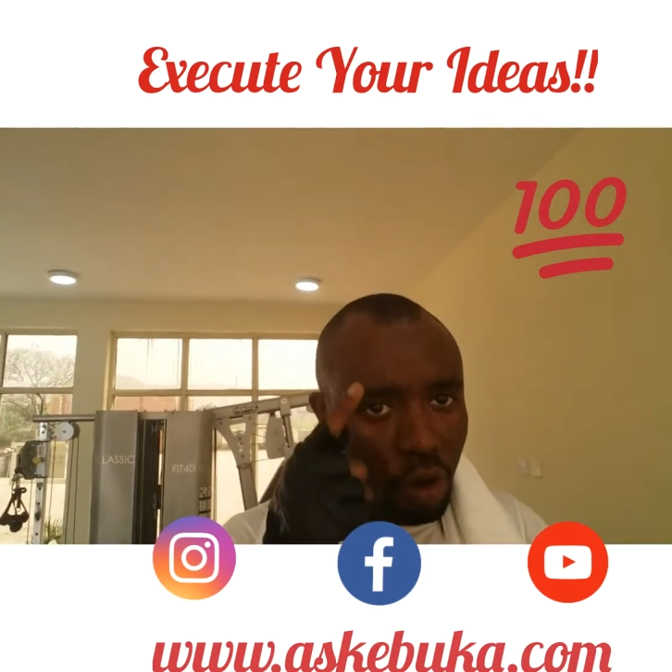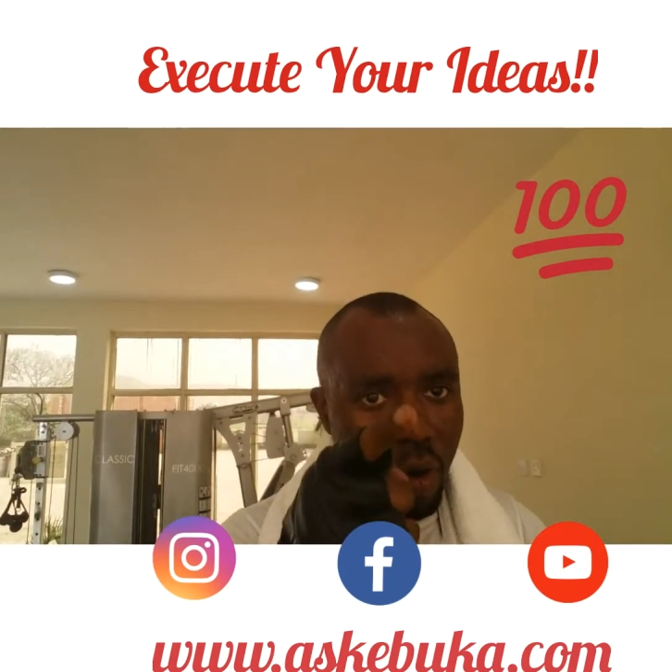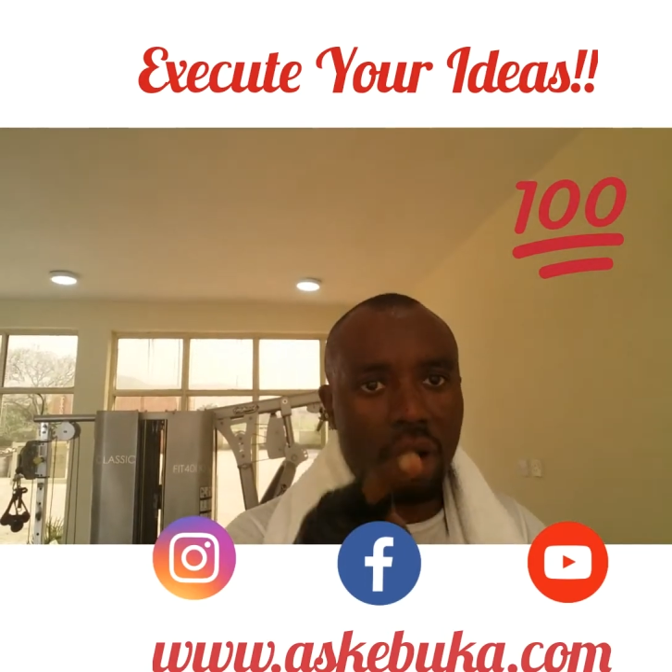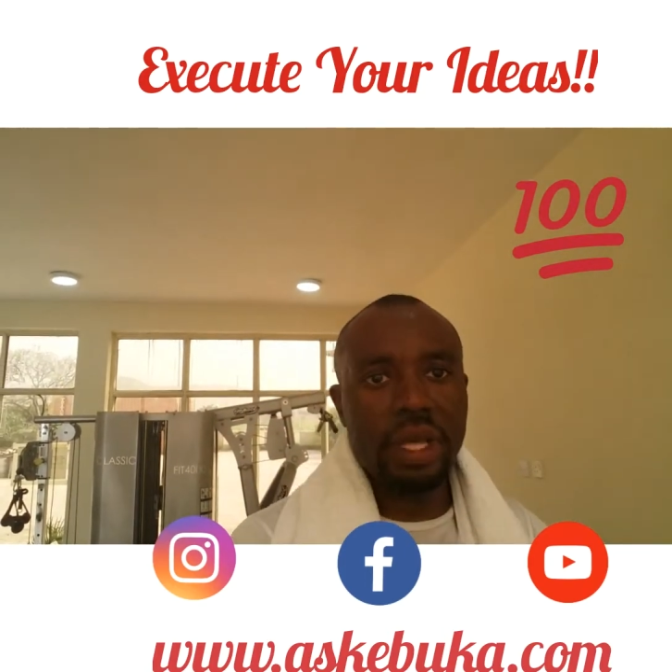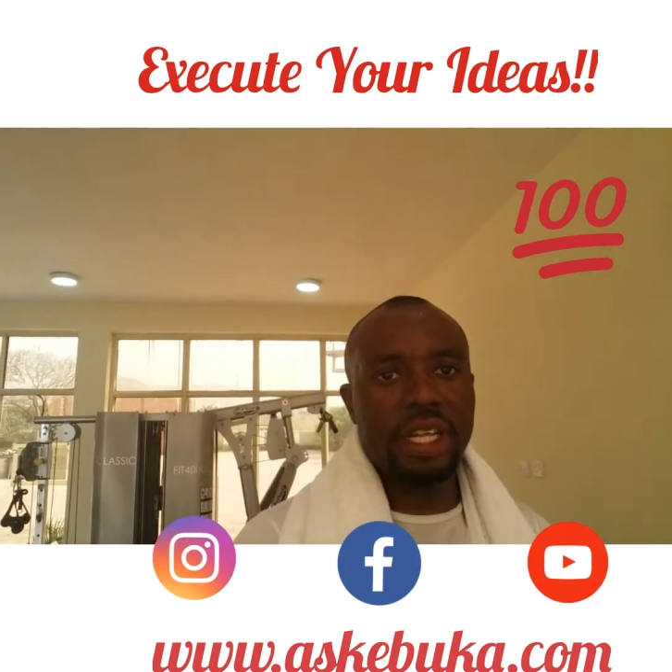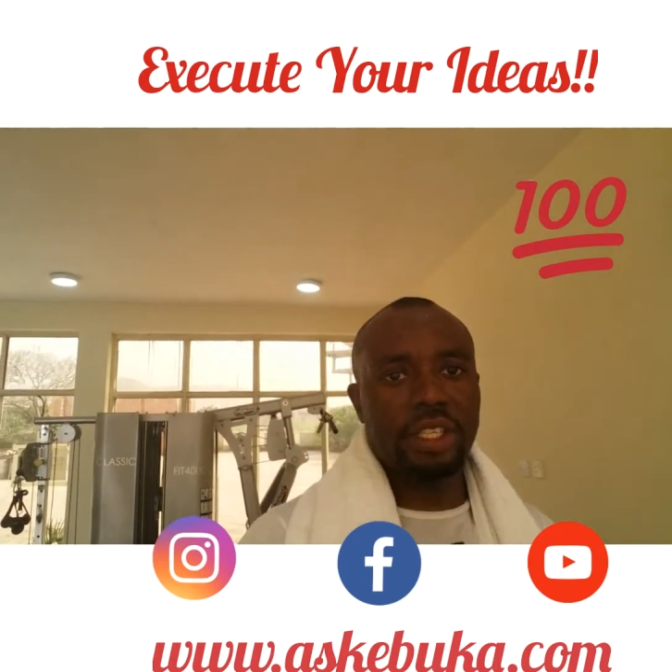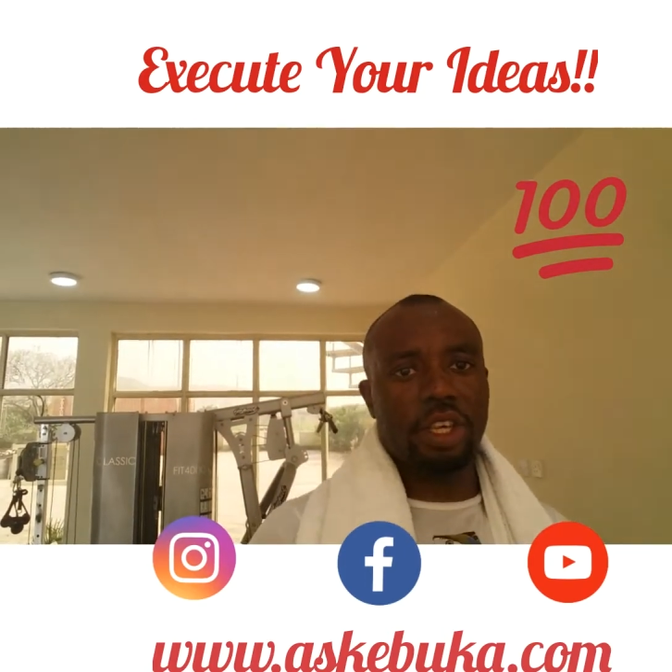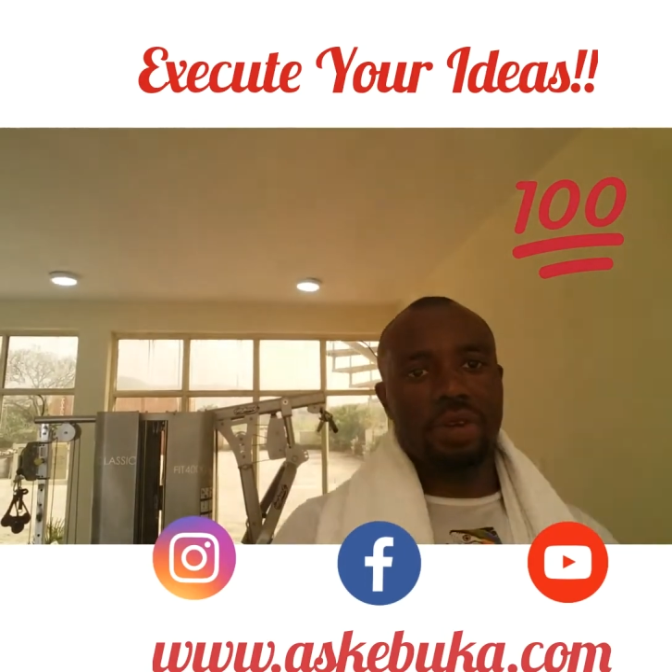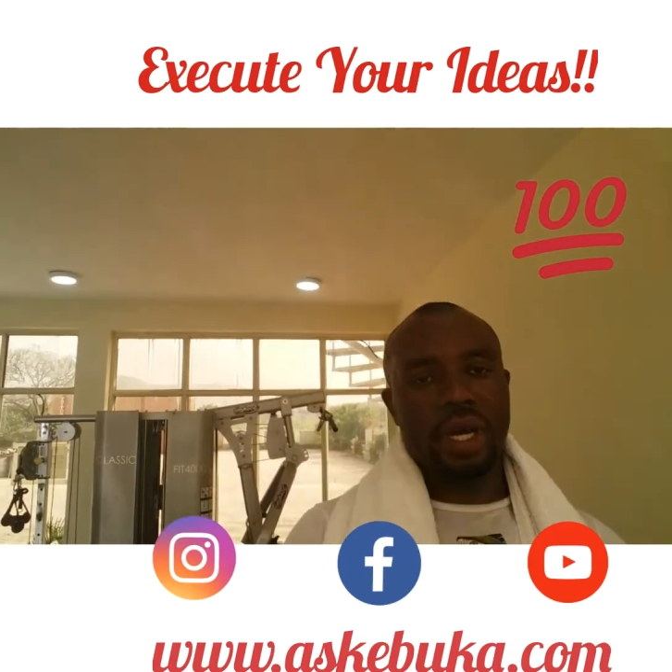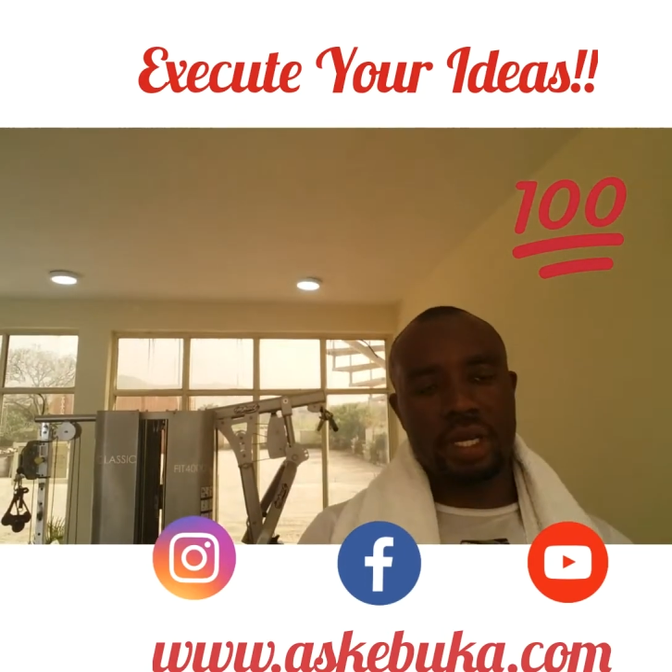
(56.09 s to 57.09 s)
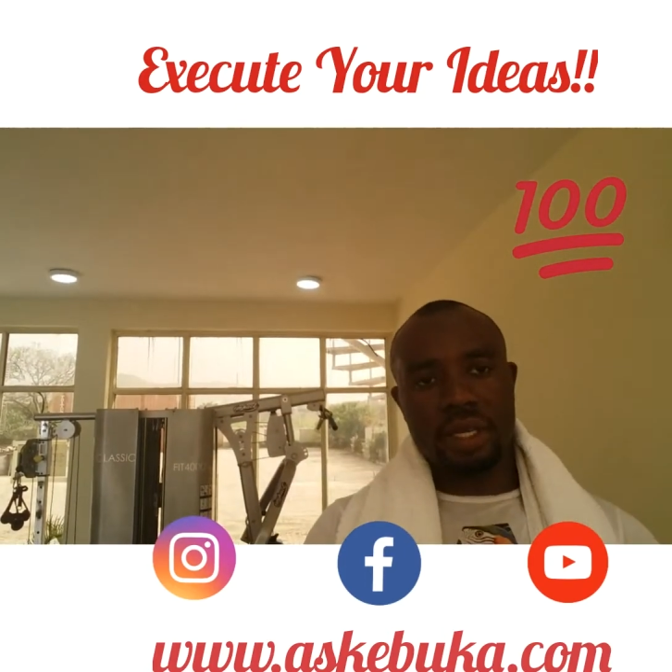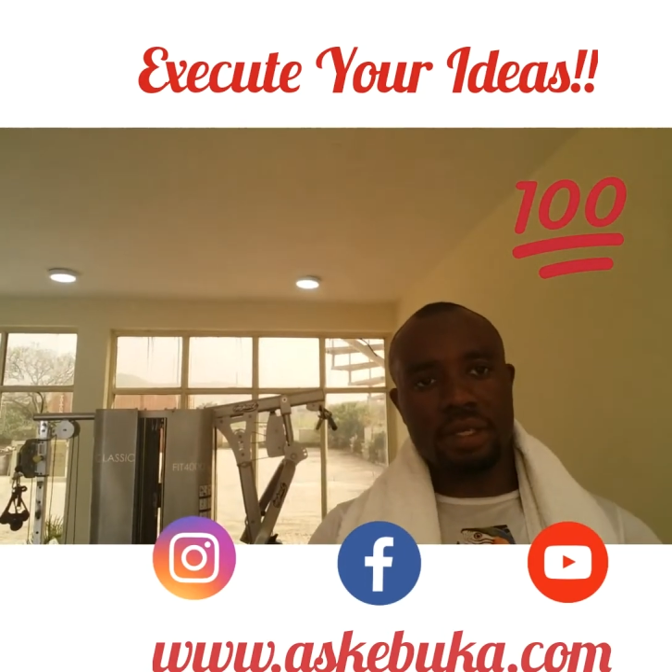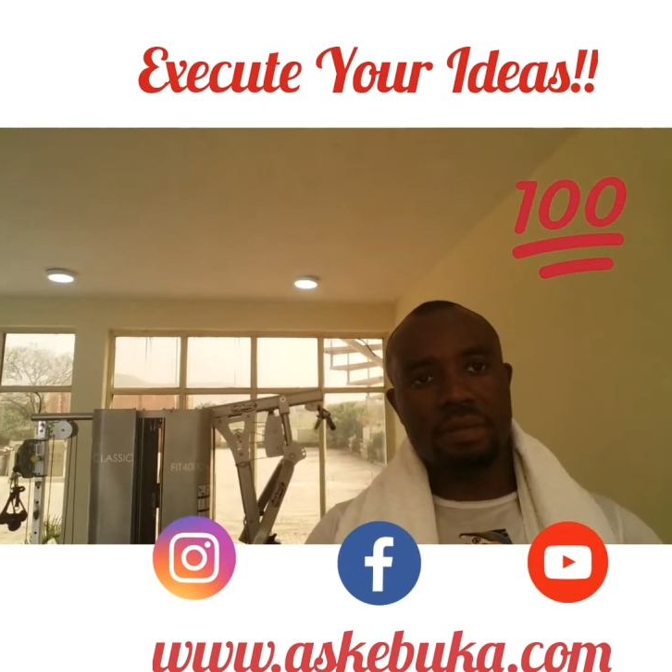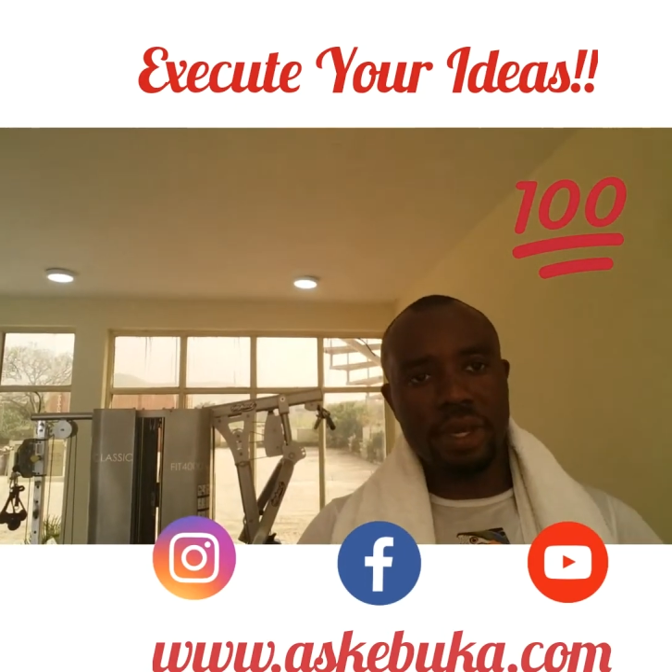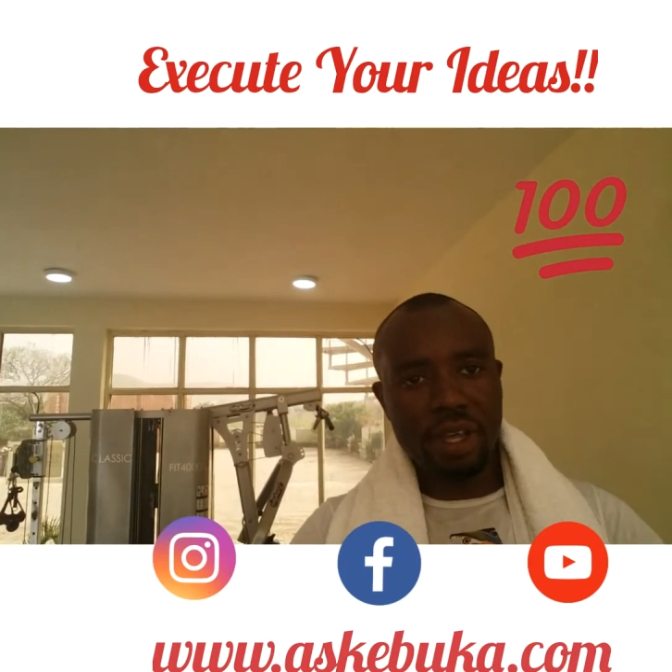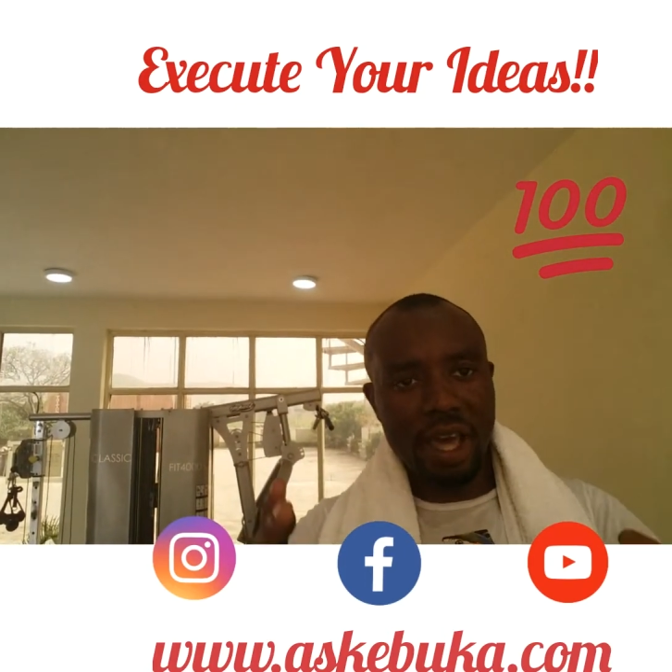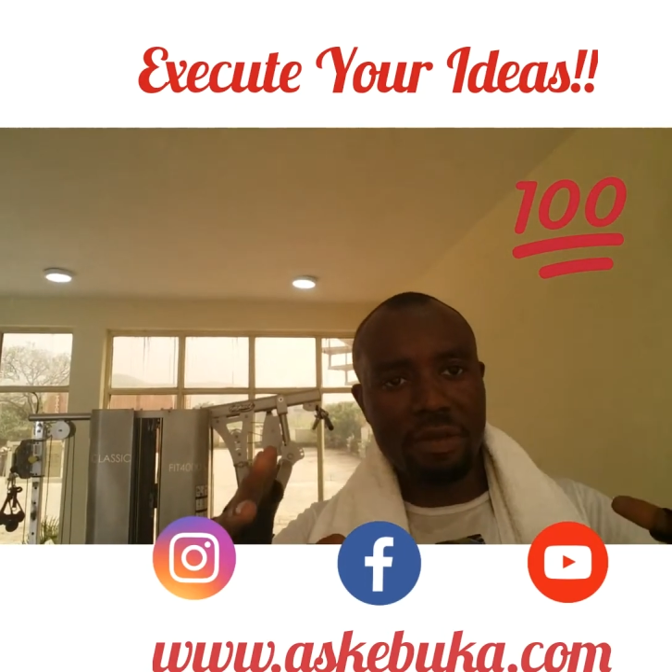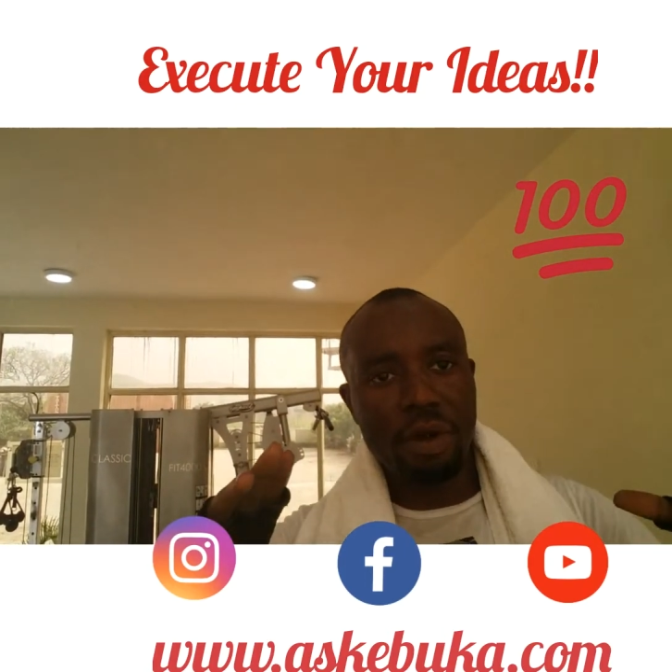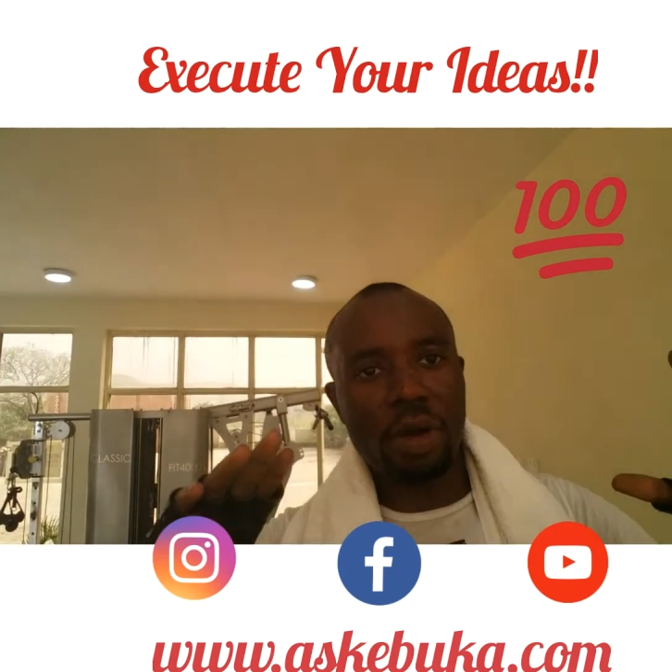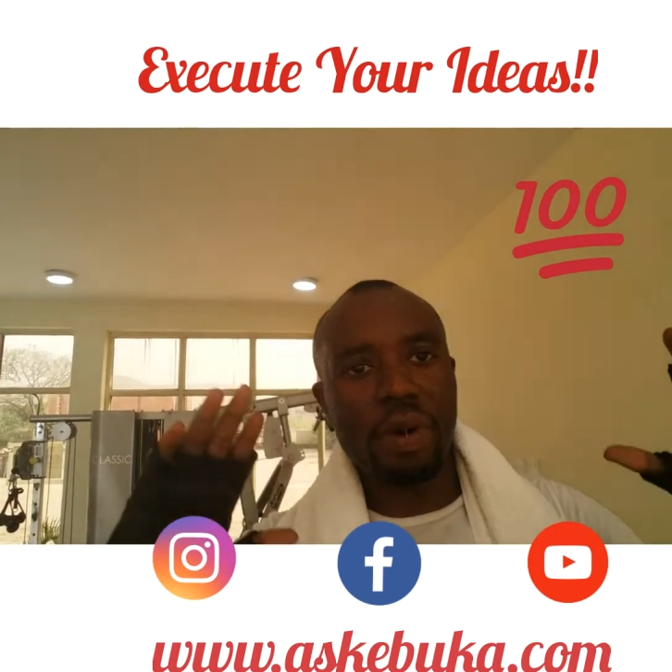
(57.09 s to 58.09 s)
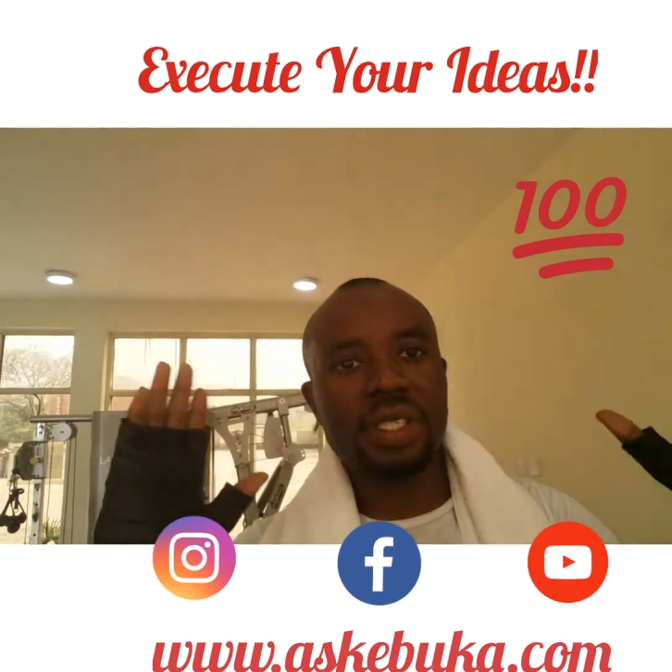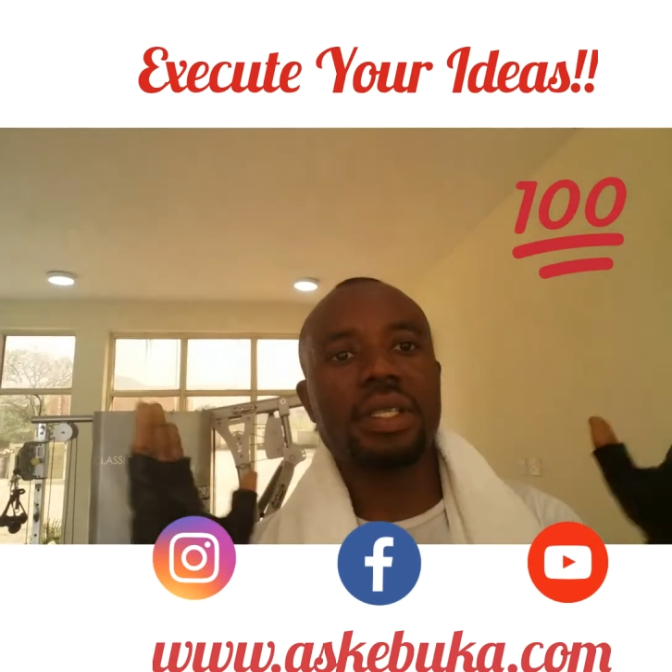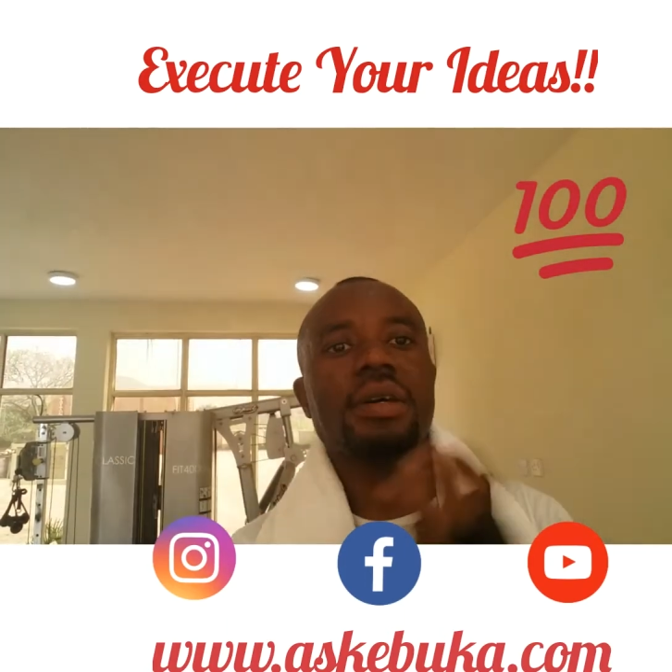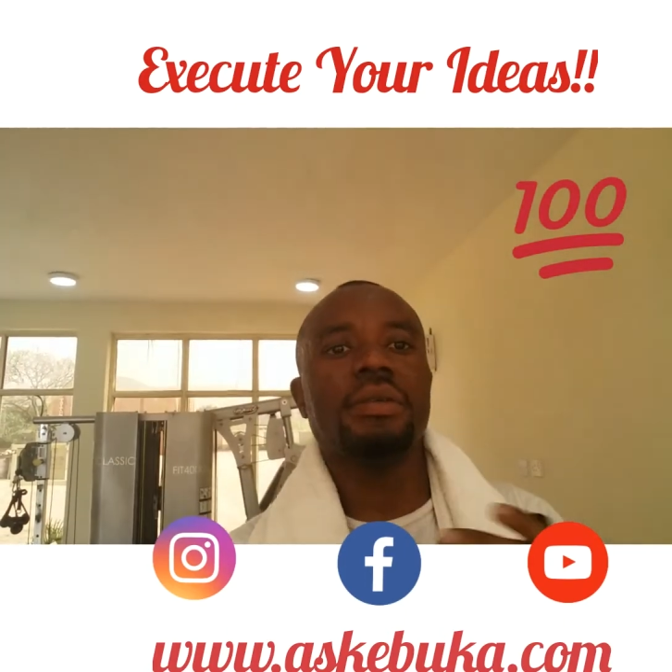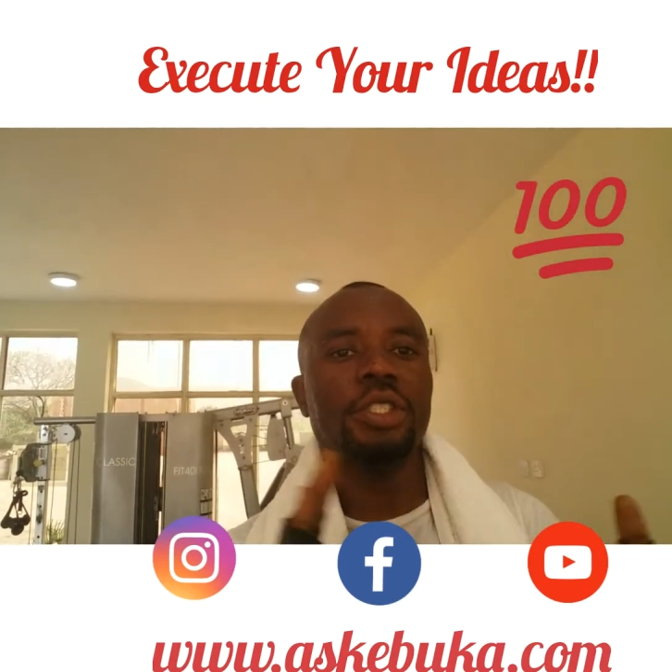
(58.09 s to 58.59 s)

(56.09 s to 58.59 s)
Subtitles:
Go out there and execute your ideas. Make your life a blockbuster.